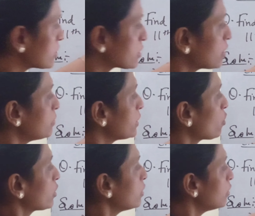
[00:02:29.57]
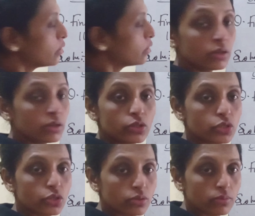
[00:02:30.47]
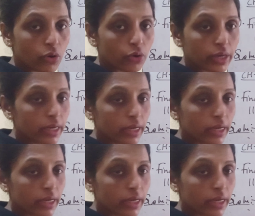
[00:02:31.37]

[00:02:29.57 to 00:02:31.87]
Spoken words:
term in order. Okay,